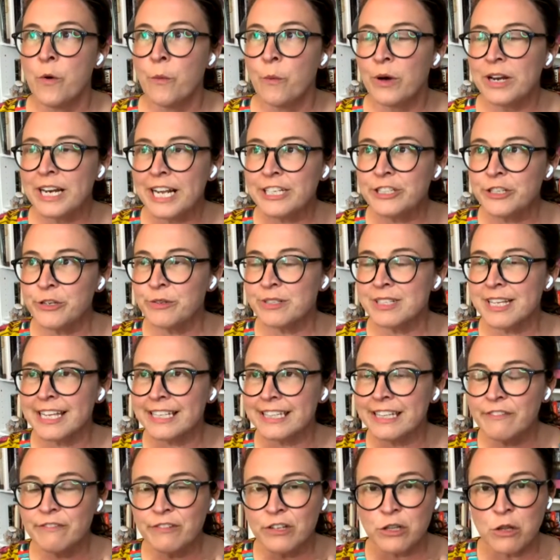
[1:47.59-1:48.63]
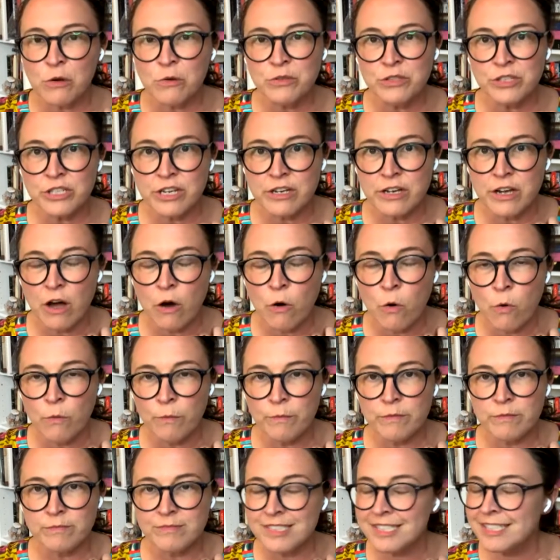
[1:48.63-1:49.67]
What I do is I live close to a, uh,
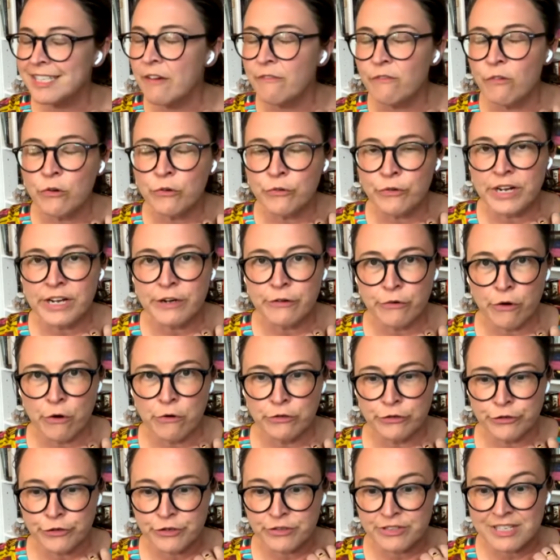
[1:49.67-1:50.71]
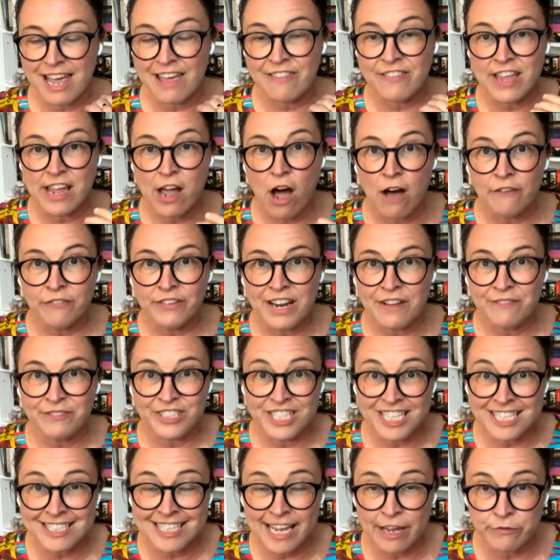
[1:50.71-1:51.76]
several green grocers and they often have
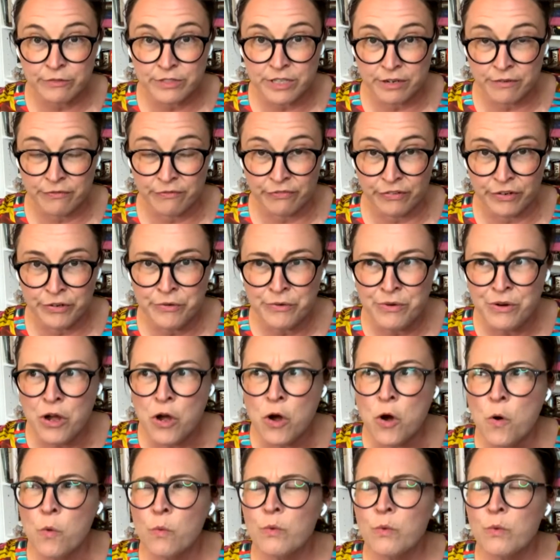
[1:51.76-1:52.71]
discounted fruit,